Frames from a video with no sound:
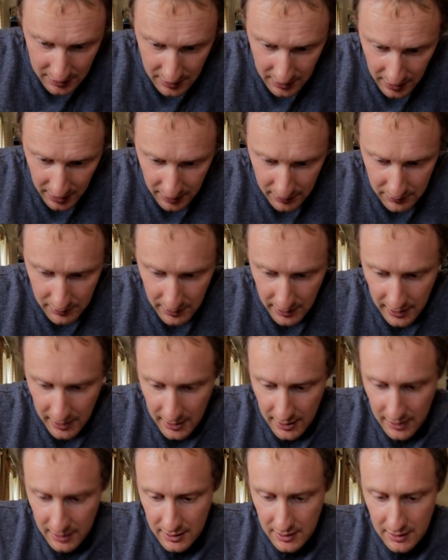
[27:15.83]
How the
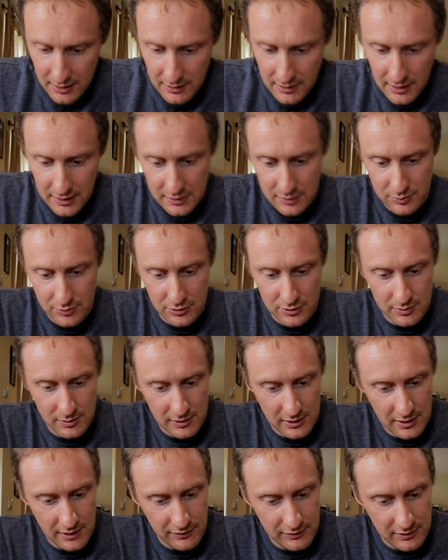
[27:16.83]
heck? That's supposed to
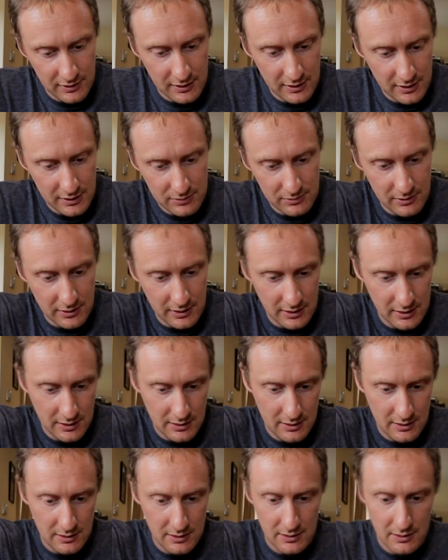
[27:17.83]
be lifted. That's why
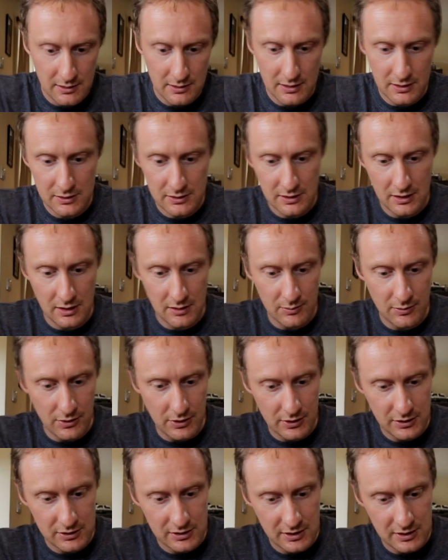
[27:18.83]
this
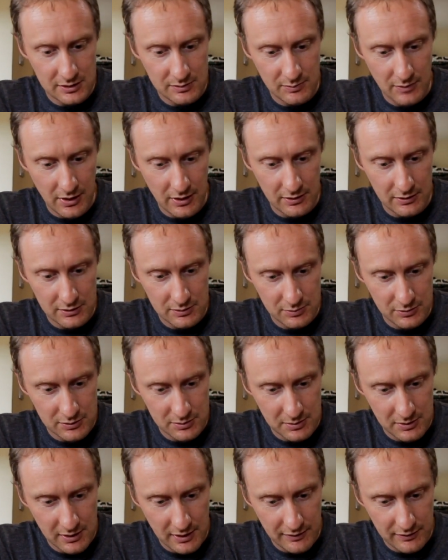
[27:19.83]
gearbox and this mount is supposed
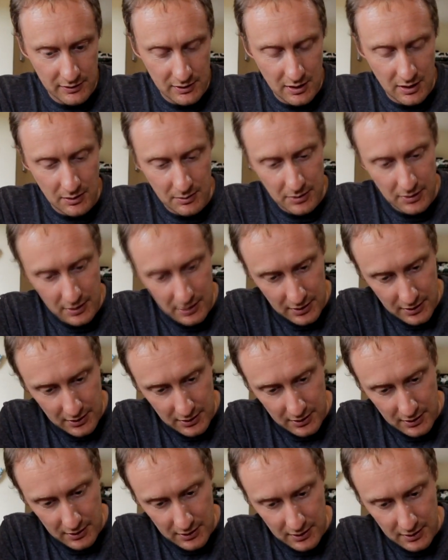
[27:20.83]
to be lifted up.
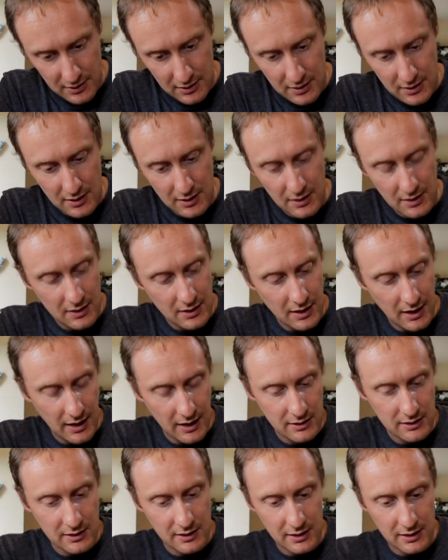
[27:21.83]

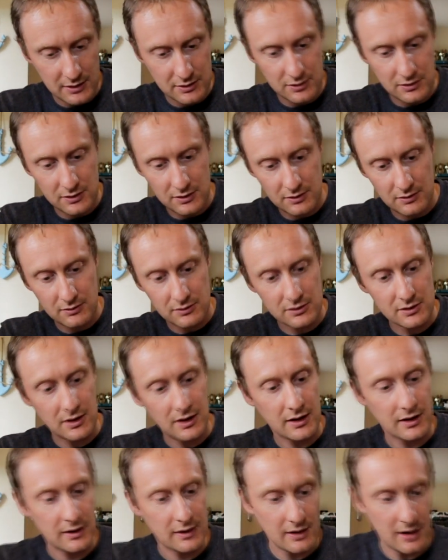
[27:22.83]
I think I should
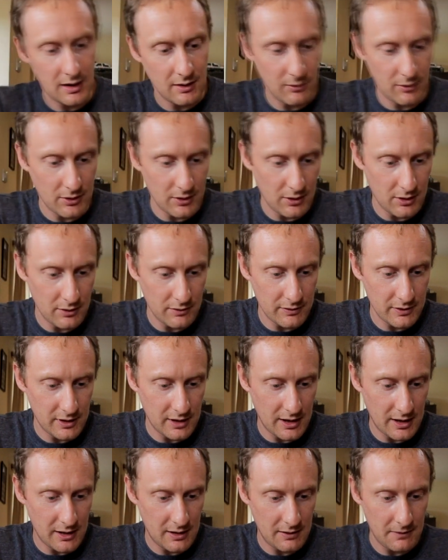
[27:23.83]
slacken that one off
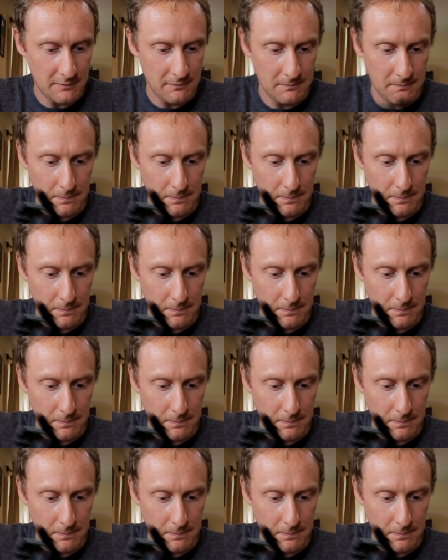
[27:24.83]
again